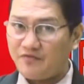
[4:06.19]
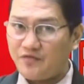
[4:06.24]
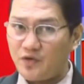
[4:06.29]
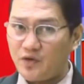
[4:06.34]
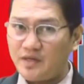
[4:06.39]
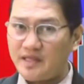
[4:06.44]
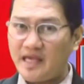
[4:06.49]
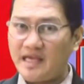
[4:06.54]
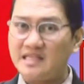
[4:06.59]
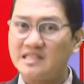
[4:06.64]

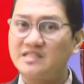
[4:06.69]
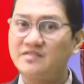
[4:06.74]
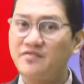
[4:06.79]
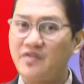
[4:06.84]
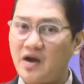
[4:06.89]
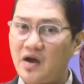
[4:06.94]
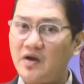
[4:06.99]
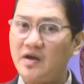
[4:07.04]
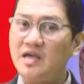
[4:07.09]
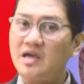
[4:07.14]
food is
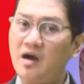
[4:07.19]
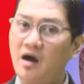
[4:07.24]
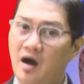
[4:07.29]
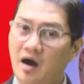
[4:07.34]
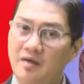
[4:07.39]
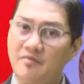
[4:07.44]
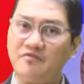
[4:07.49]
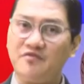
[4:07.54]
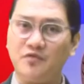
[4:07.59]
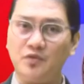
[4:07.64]
very
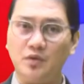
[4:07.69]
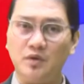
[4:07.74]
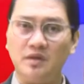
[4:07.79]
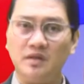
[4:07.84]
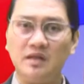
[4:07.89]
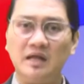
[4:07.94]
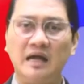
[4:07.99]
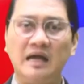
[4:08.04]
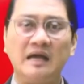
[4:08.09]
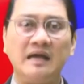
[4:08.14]

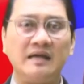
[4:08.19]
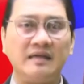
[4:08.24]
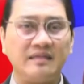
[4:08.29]
harmful